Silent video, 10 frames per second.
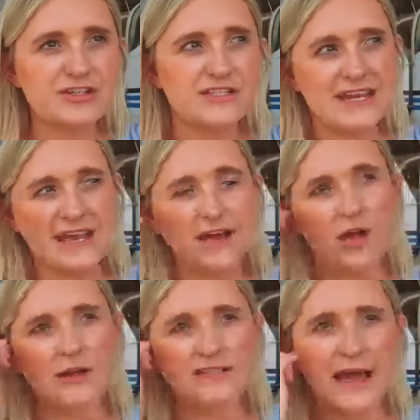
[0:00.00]
It would just
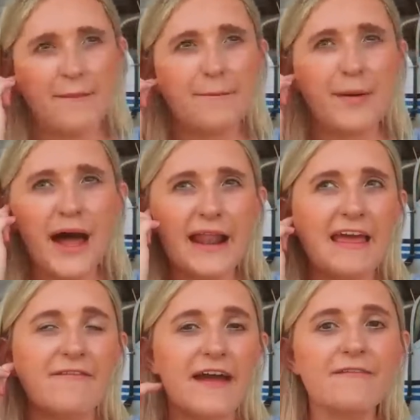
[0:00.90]
take a long time.
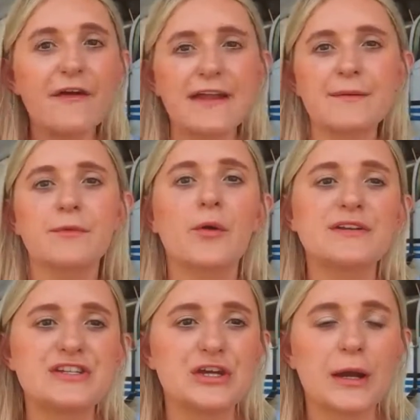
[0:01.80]
But if I ever end up
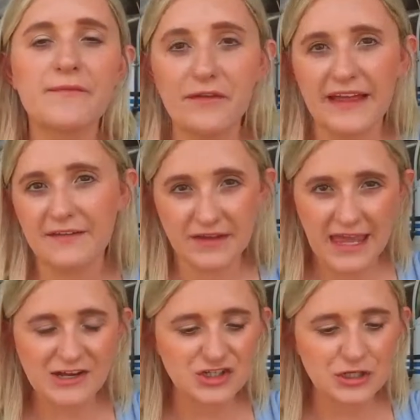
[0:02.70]
going to Europe for like a
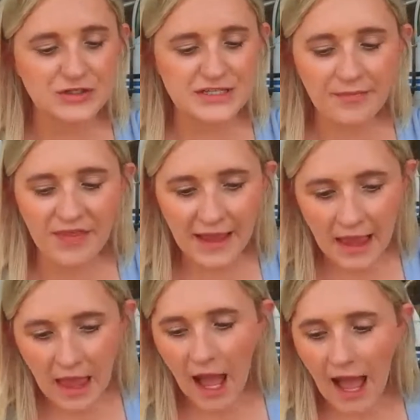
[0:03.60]
vacation or
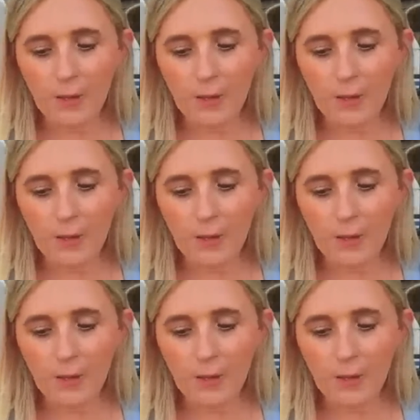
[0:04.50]
something,